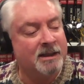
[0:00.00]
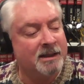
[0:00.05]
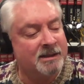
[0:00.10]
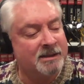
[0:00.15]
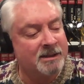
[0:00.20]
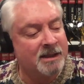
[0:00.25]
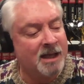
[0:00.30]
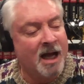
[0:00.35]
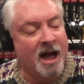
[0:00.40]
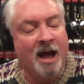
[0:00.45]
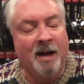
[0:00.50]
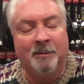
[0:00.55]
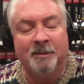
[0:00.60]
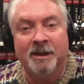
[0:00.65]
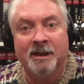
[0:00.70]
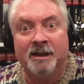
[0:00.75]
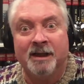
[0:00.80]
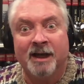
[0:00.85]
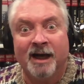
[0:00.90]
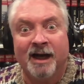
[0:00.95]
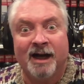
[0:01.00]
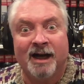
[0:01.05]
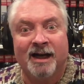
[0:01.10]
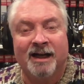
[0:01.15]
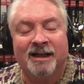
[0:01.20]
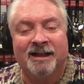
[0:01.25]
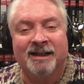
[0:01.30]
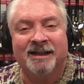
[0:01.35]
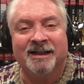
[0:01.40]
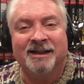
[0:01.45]
It's
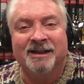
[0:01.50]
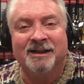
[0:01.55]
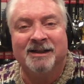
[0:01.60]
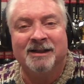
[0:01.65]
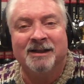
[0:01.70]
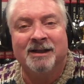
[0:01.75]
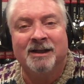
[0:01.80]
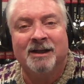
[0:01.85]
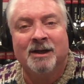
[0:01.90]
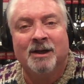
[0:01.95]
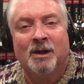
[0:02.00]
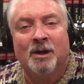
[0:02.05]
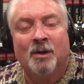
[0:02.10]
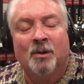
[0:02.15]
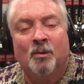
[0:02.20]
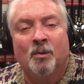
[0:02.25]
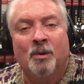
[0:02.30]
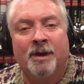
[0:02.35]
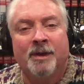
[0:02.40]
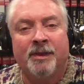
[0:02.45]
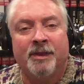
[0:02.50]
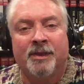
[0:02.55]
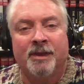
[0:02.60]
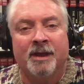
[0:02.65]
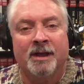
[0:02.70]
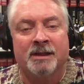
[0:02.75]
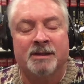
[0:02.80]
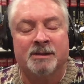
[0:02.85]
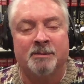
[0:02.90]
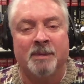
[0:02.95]
OmniDog here with
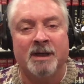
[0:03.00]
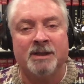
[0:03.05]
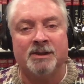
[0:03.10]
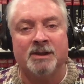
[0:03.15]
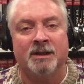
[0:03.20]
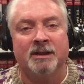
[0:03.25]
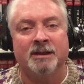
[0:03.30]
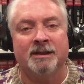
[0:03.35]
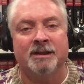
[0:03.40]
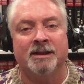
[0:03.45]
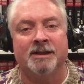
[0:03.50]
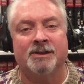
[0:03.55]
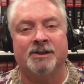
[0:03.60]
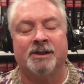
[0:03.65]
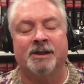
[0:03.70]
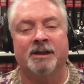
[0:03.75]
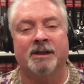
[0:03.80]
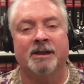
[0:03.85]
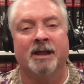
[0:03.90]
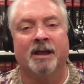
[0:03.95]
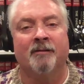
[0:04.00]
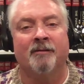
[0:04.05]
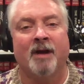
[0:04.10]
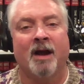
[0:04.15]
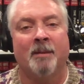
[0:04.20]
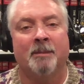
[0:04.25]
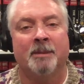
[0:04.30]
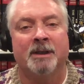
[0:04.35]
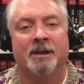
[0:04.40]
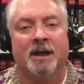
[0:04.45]
a special edition of
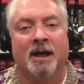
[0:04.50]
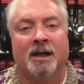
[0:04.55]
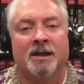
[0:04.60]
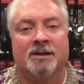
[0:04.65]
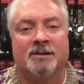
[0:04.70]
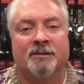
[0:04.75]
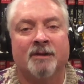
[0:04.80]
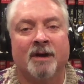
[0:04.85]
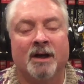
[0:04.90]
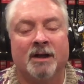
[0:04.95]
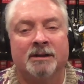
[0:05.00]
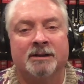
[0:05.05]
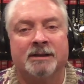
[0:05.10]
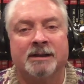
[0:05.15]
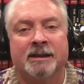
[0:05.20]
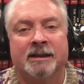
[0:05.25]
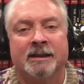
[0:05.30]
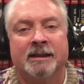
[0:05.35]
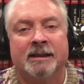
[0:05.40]
OmniDog's Vault.